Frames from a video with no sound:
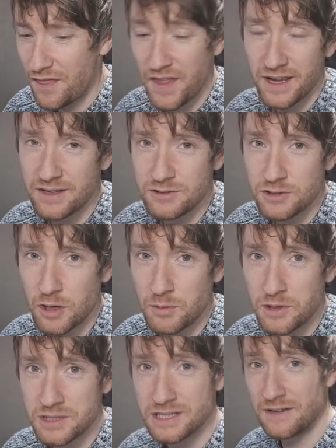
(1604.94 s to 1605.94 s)
thank you so
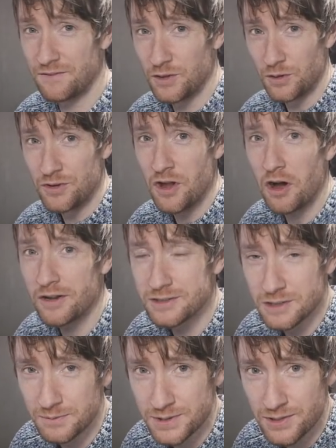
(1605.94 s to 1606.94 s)
much. And if you're not a
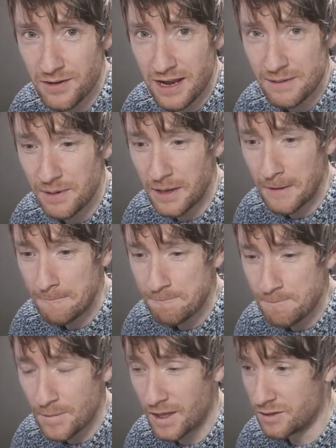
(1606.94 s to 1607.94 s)
subscriber
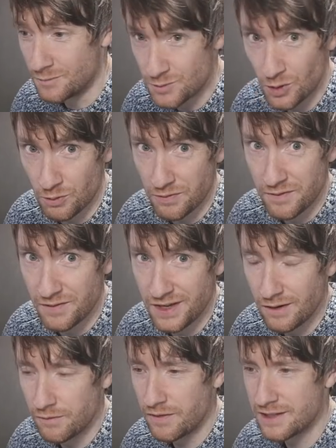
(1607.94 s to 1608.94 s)
and you've stuck with the
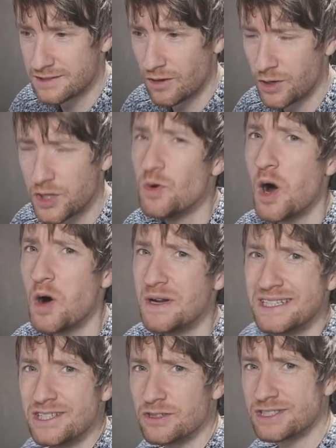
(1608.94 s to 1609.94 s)
video for this long, you owe
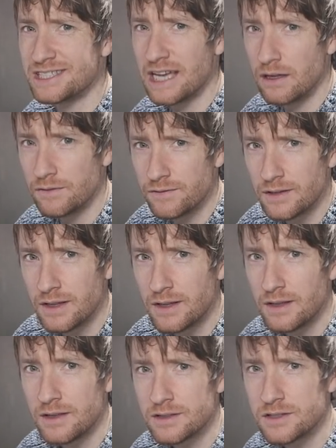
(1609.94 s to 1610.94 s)
it to yourself
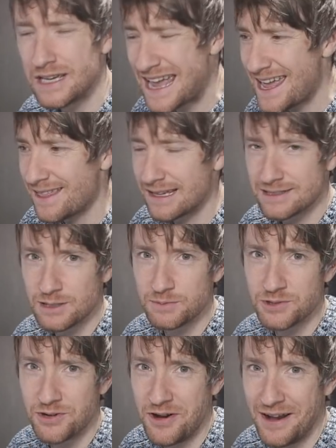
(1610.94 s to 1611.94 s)
to hit that
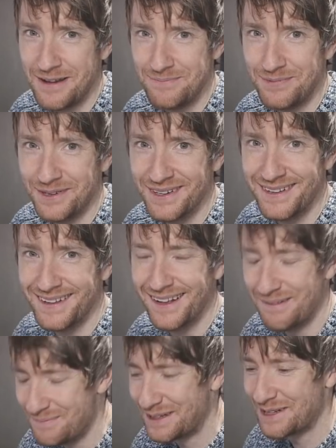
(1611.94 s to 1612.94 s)
subscribe button
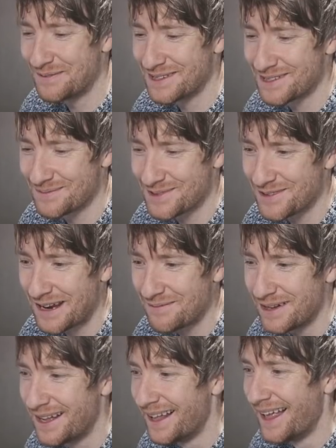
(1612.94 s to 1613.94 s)
and become a subscriber.